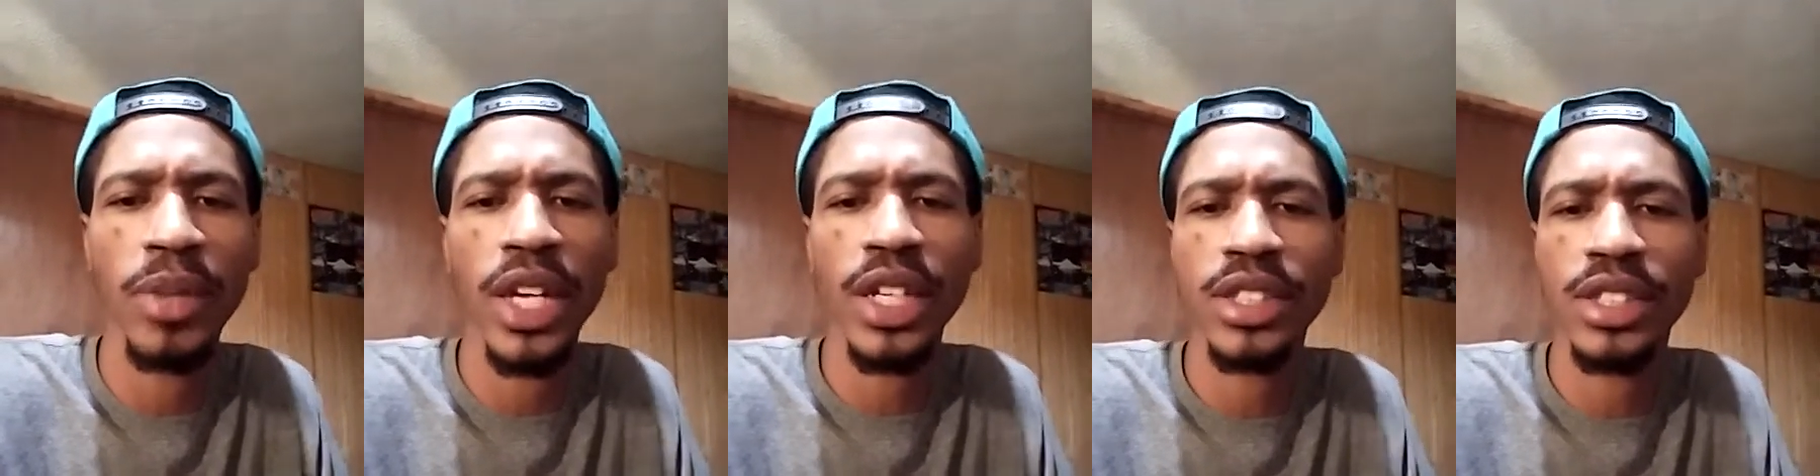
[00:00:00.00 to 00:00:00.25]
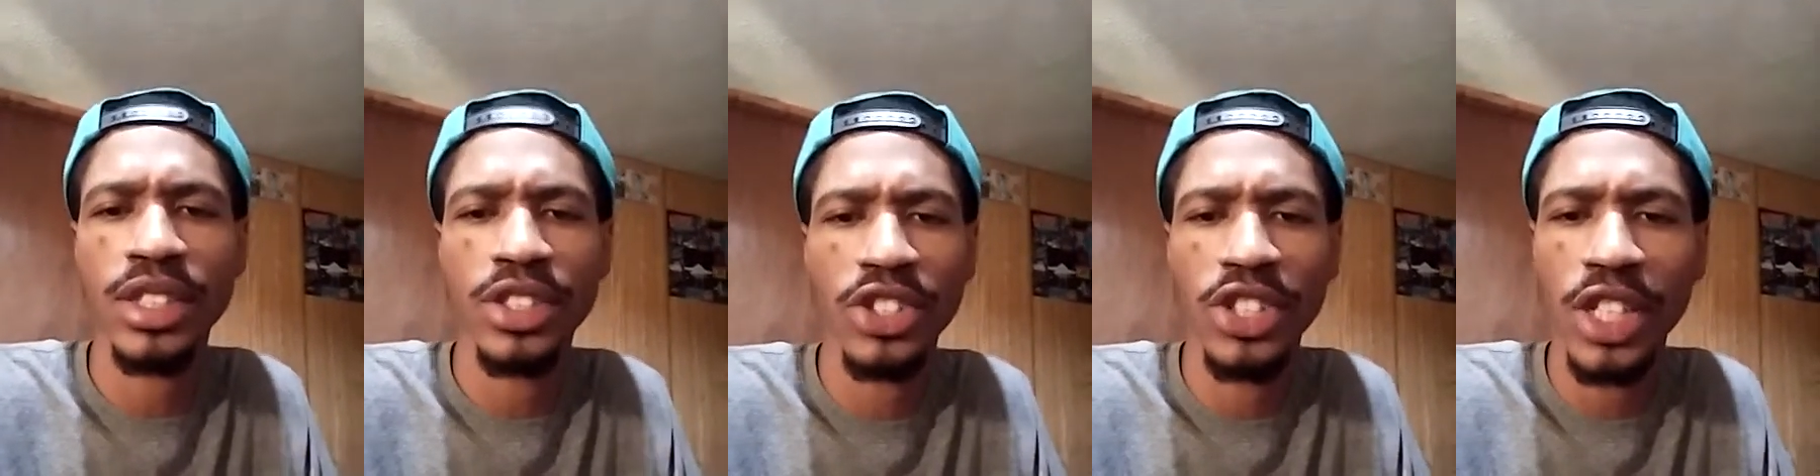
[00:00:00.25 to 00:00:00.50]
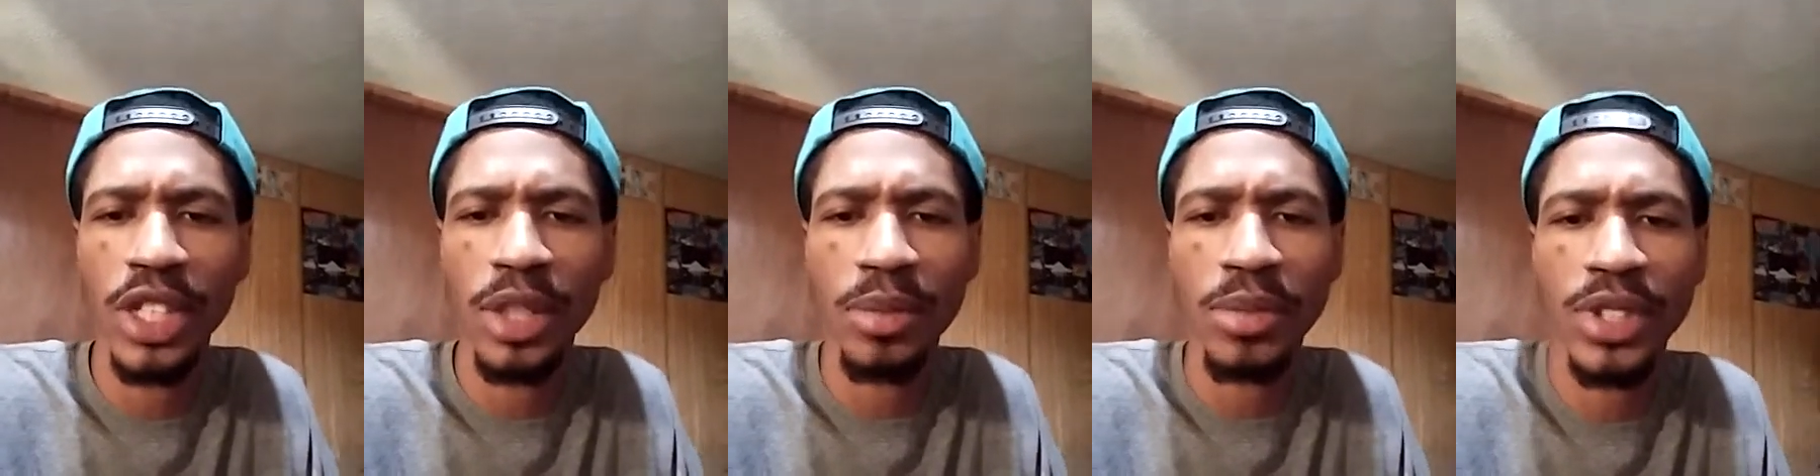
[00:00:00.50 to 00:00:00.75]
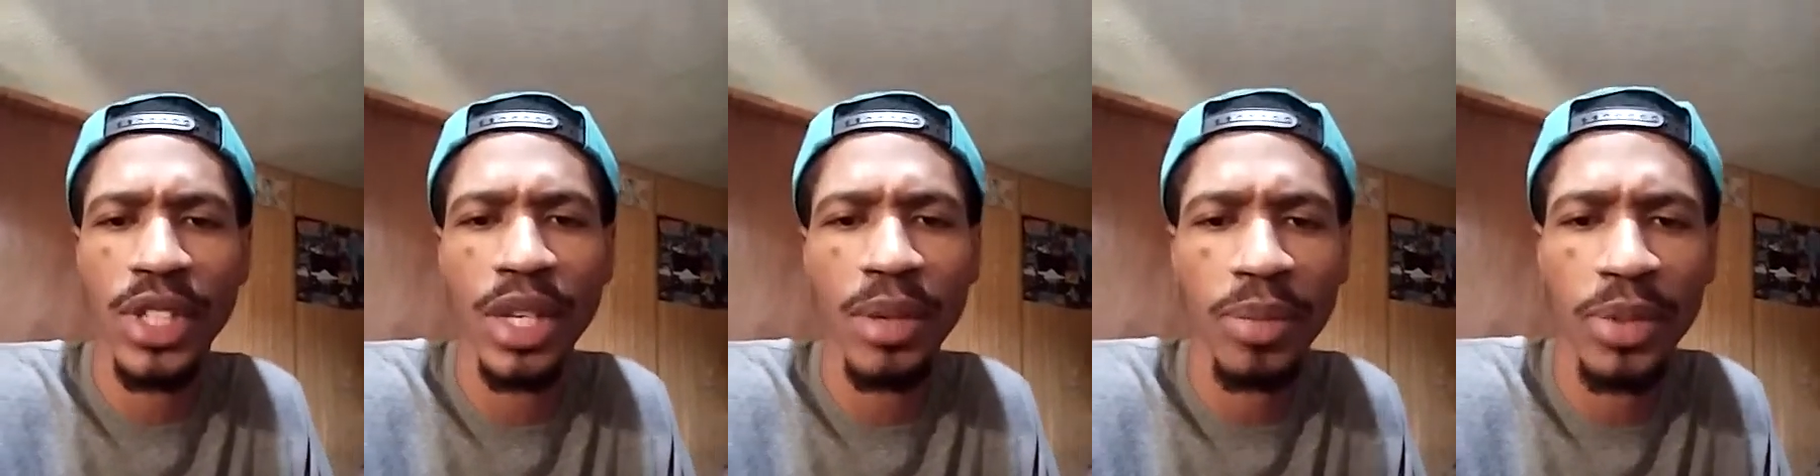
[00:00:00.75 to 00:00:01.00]
makes the
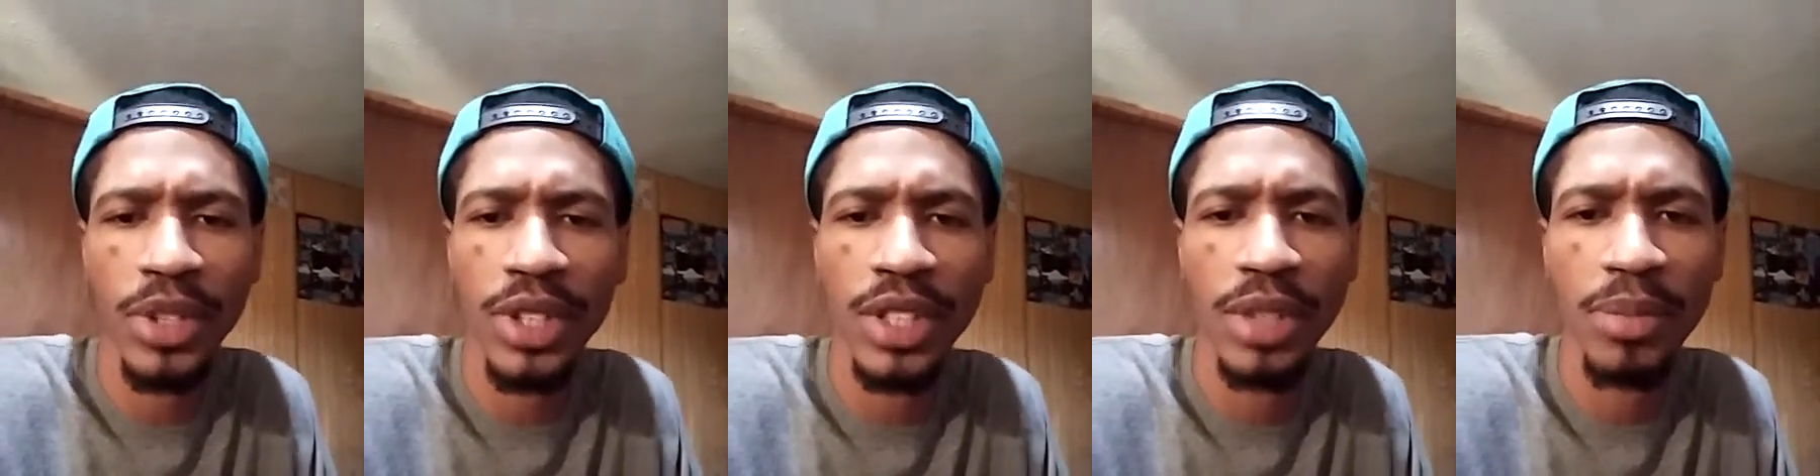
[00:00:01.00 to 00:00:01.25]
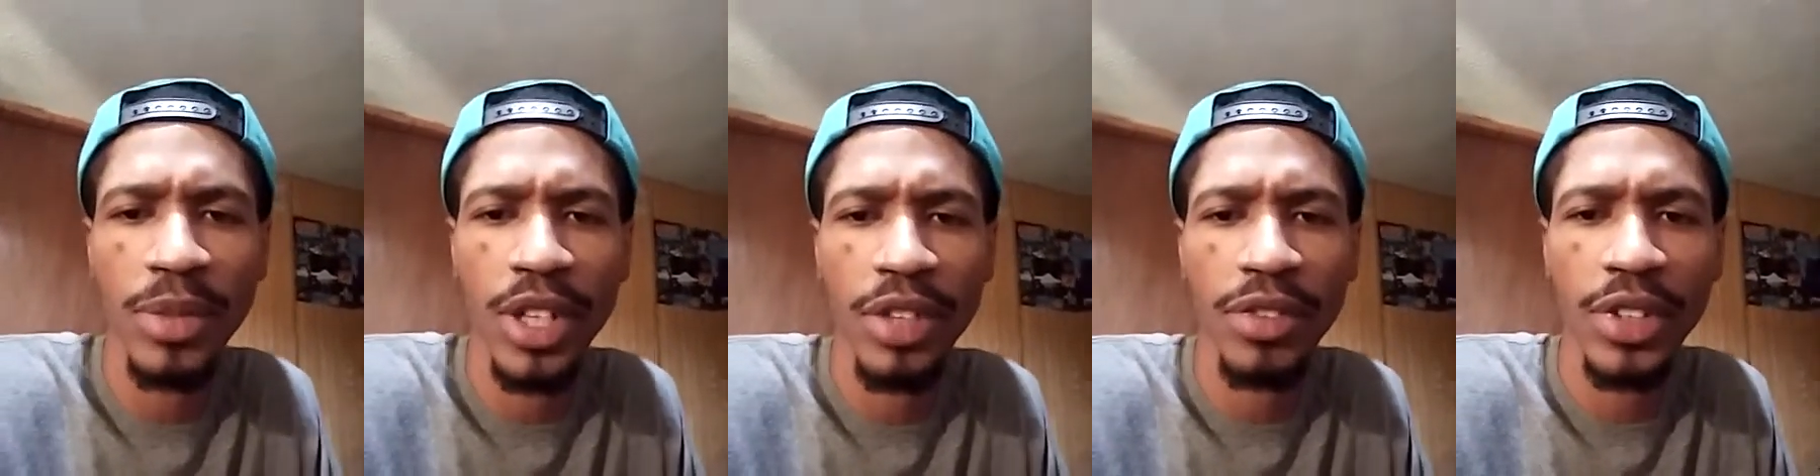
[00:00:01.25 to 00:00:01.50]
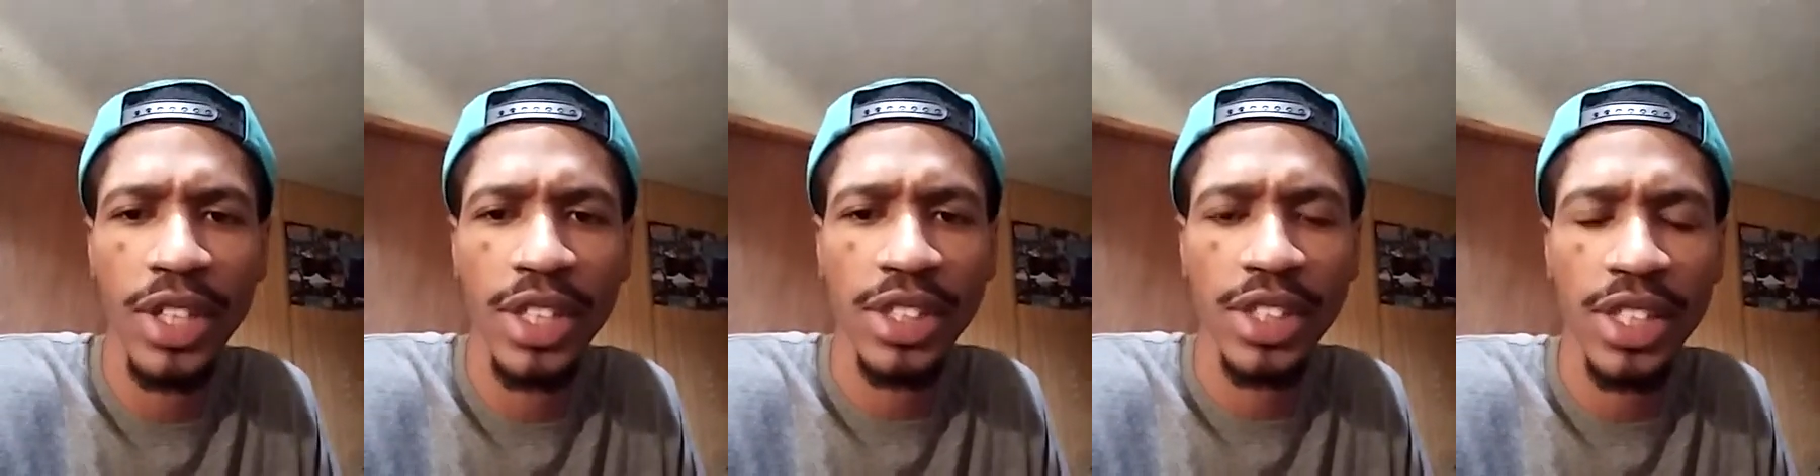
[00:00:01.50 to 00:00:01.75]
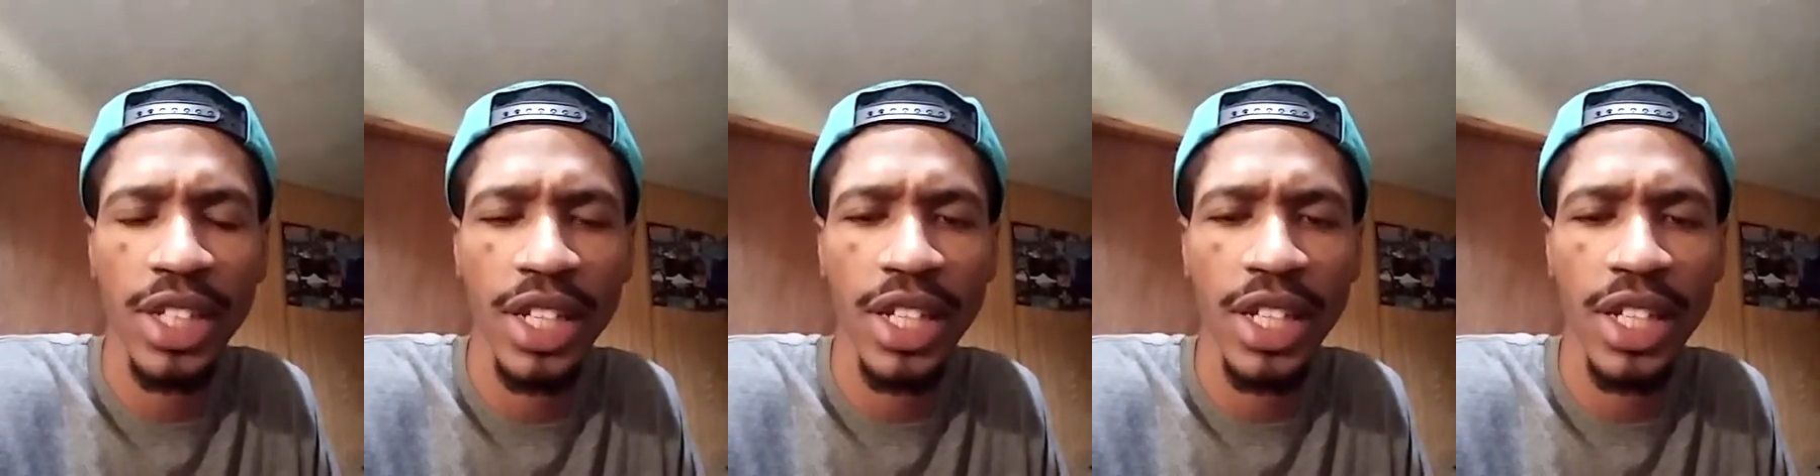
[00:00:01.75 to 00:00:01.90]
chips that put in motherfuckers'